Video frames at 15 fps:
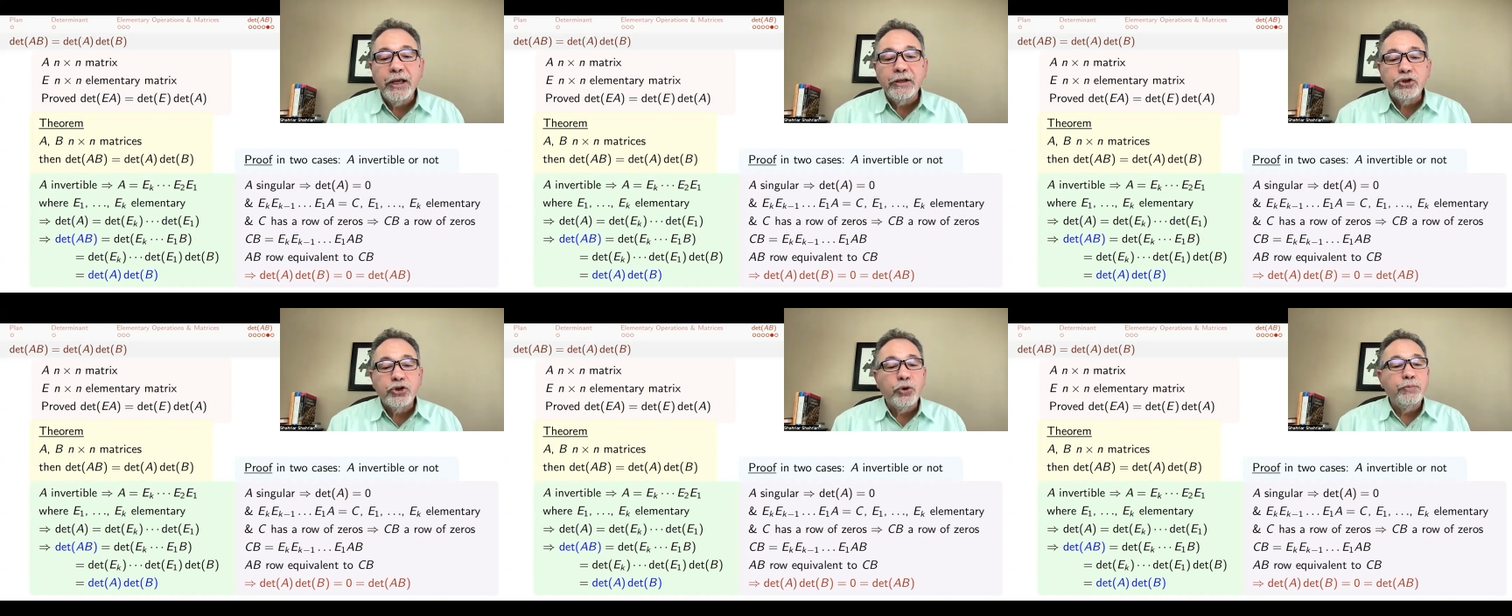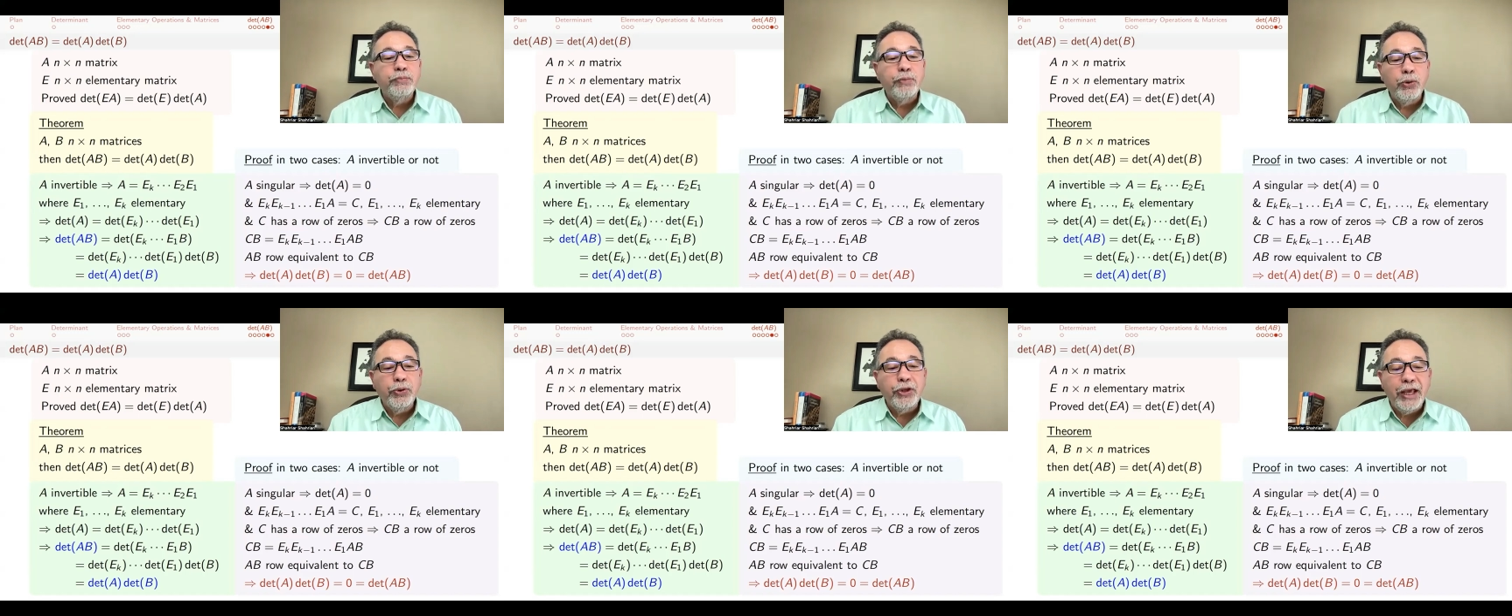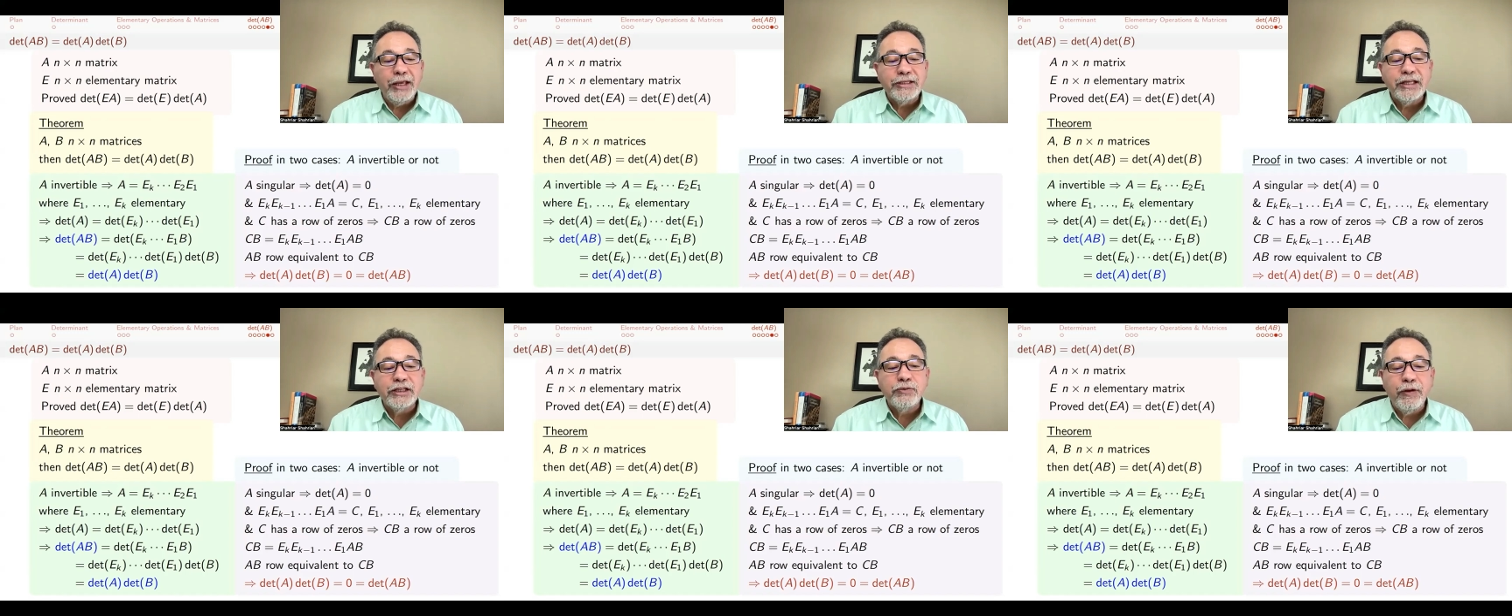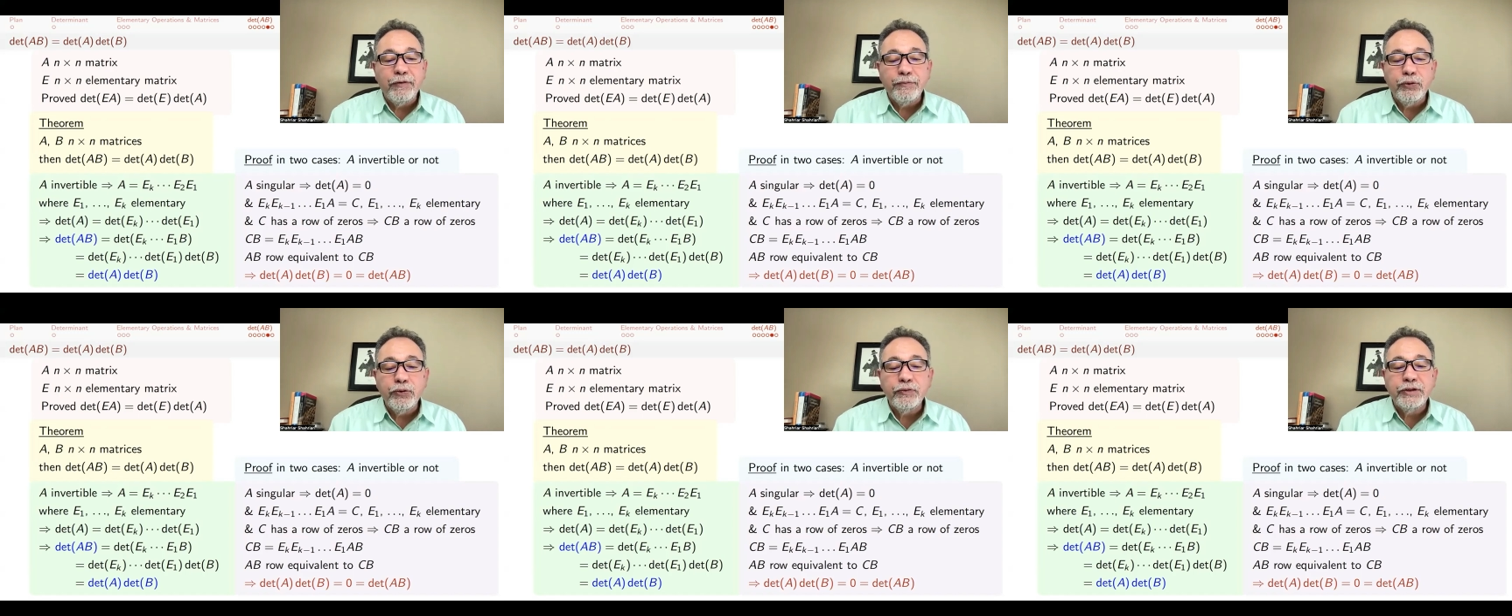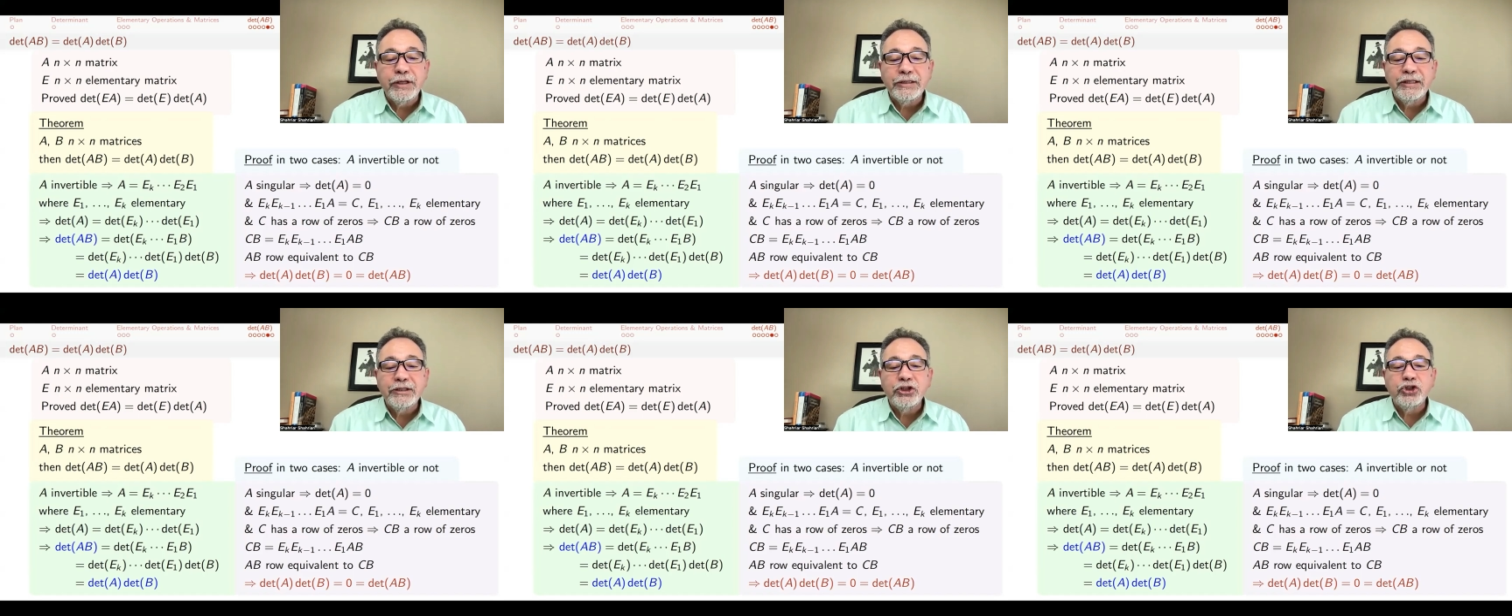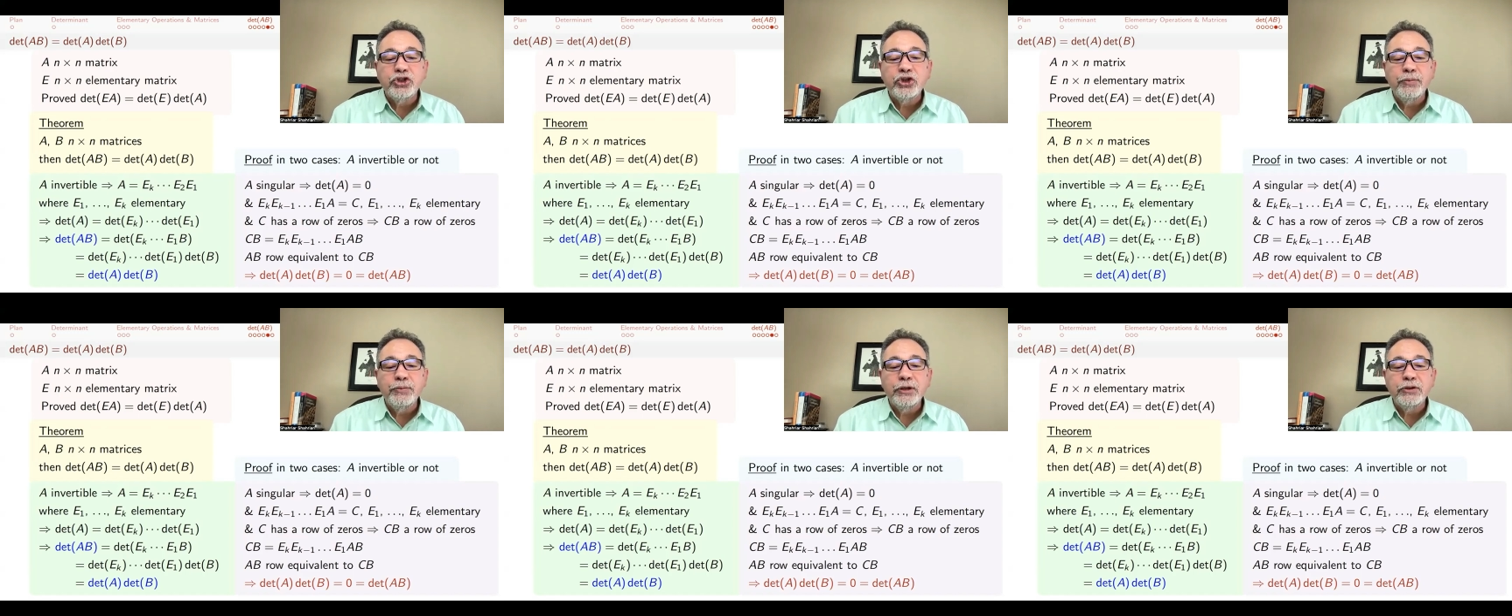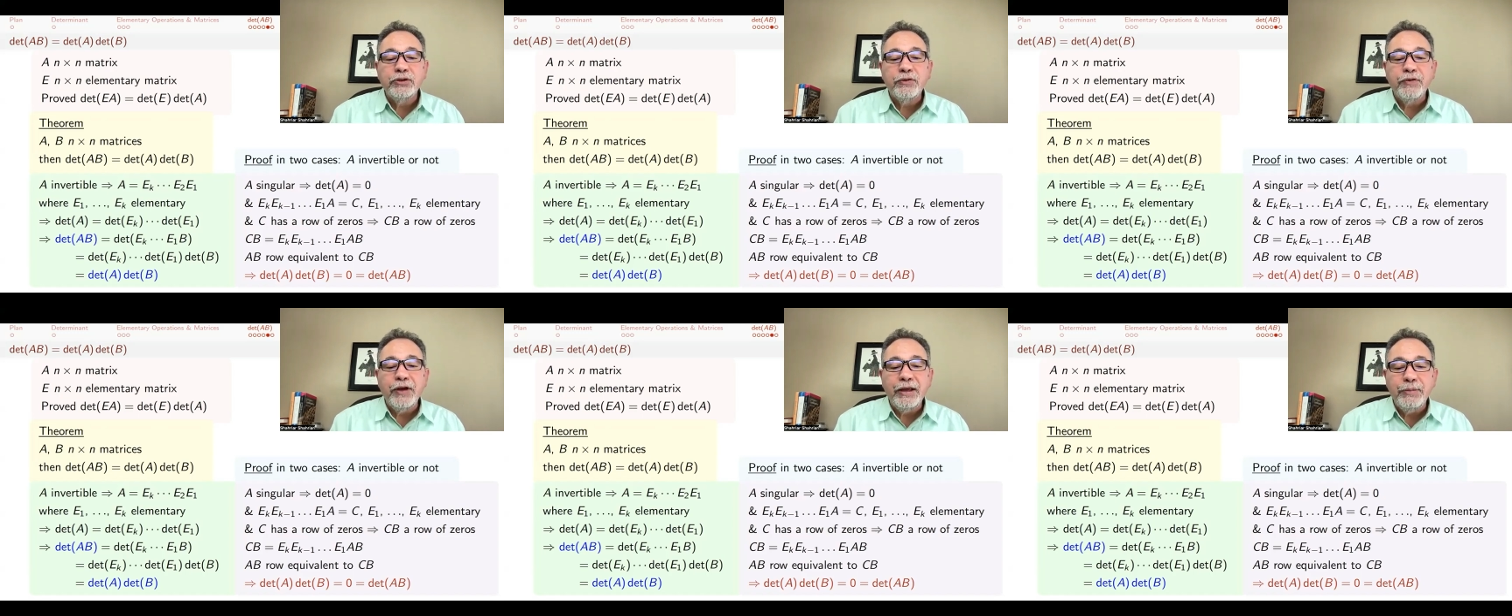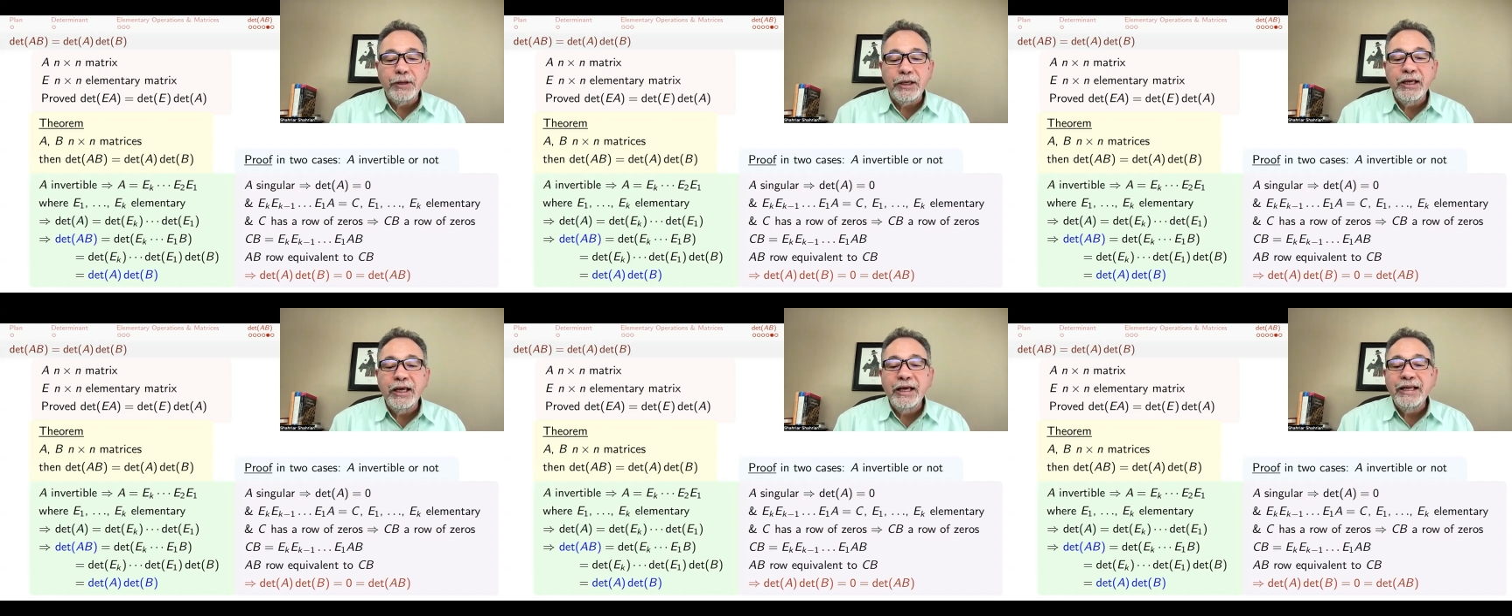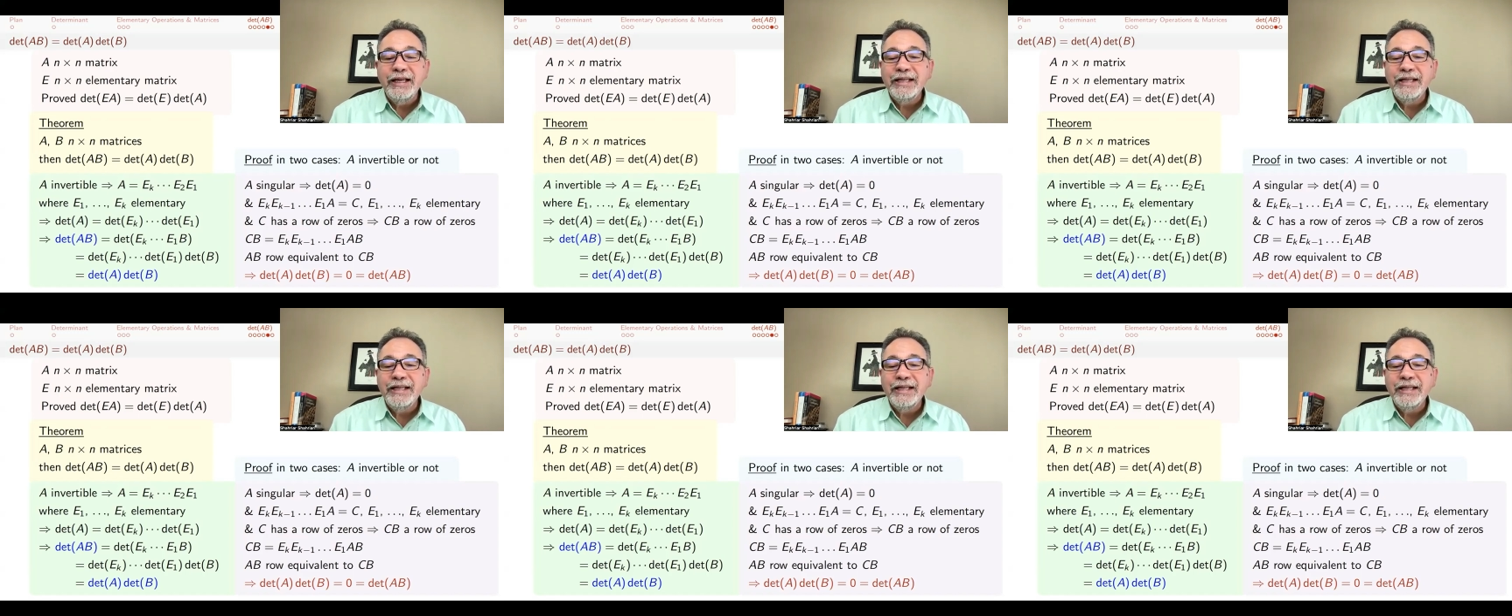So in both cases, we have proved that the determinant of AB